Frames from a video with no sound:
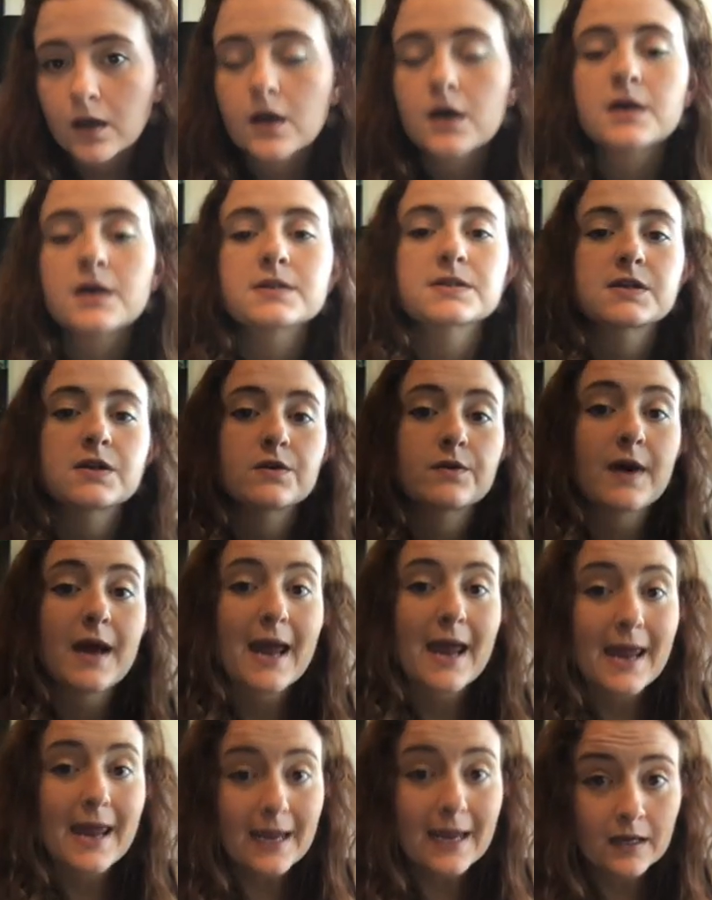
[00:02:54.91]
So
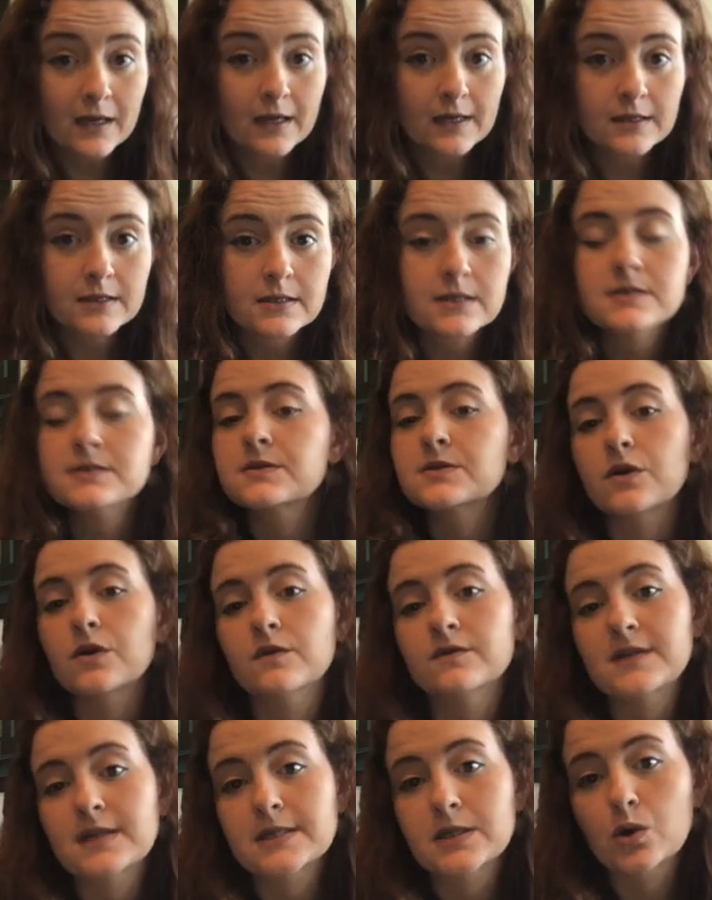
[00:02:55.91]
and serves
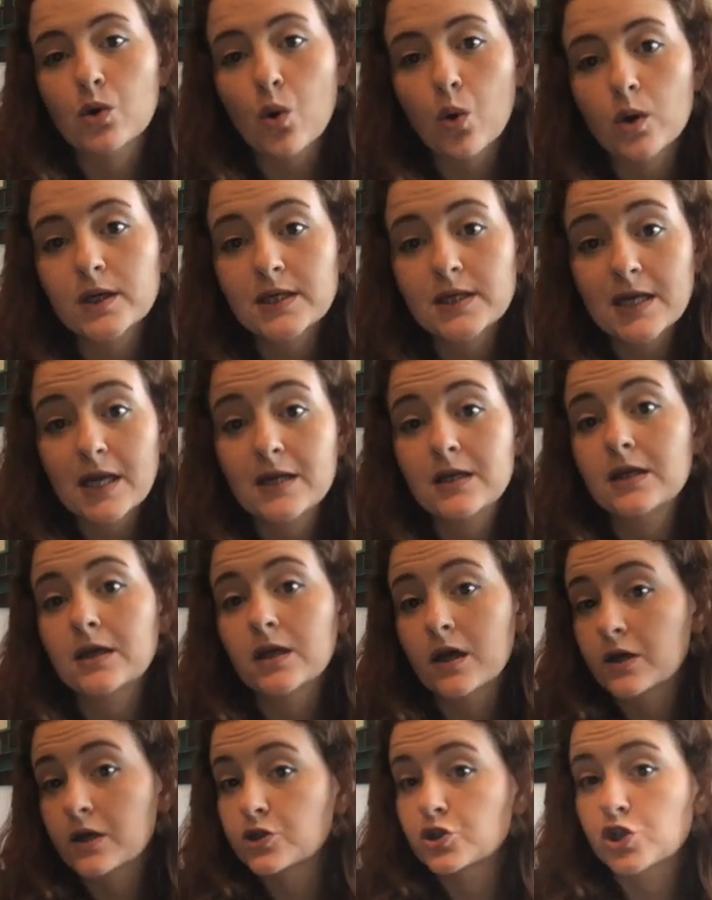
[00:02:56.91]
as a coordinating
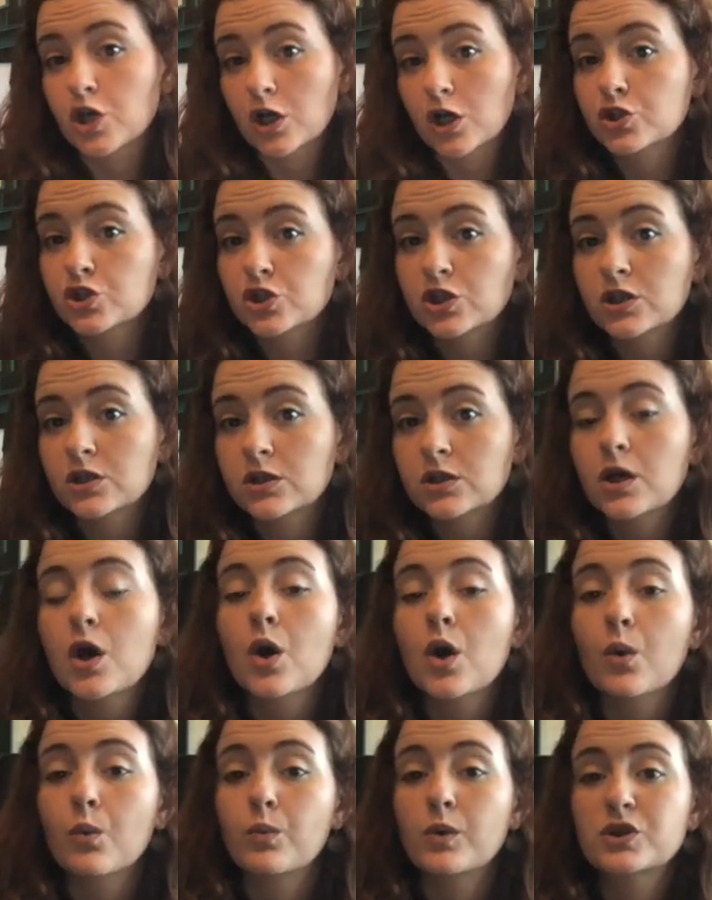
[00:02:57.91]
conjunction,
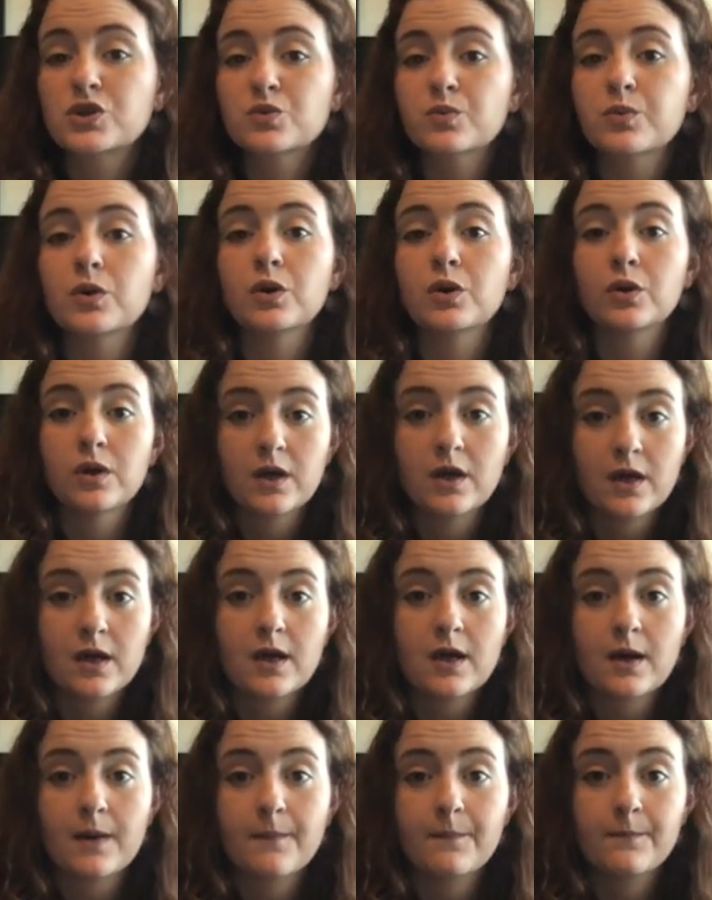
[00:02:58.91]
which will
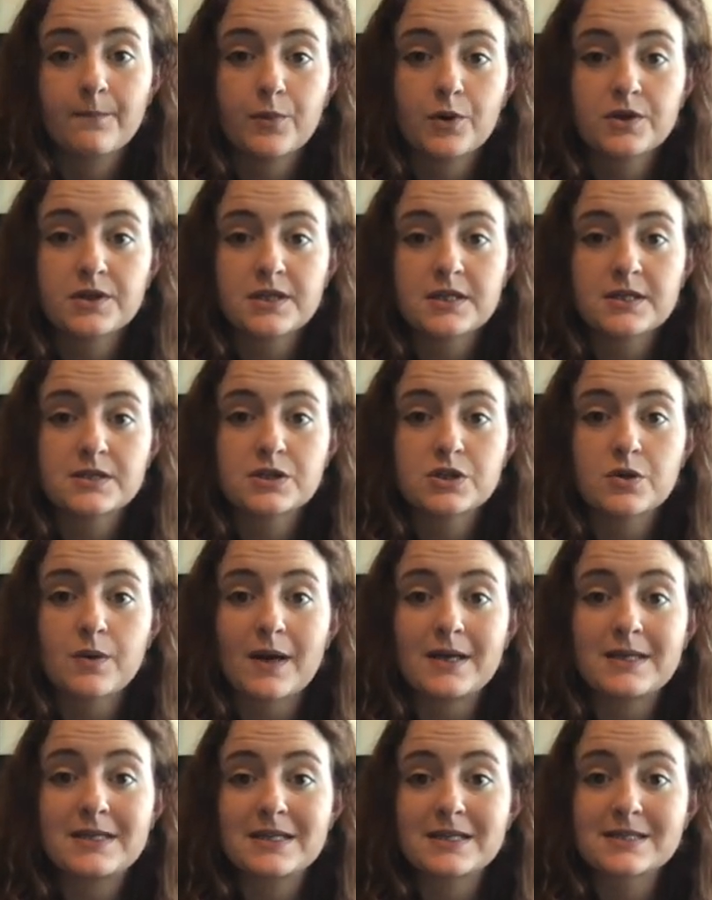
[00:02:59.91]
put these two
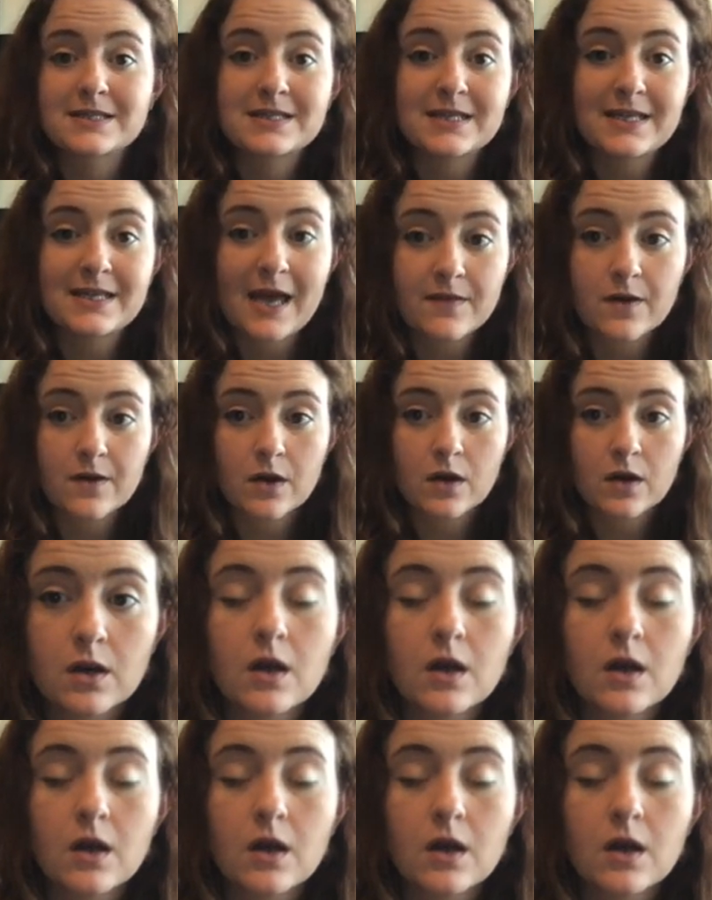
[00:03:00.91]
ideas together.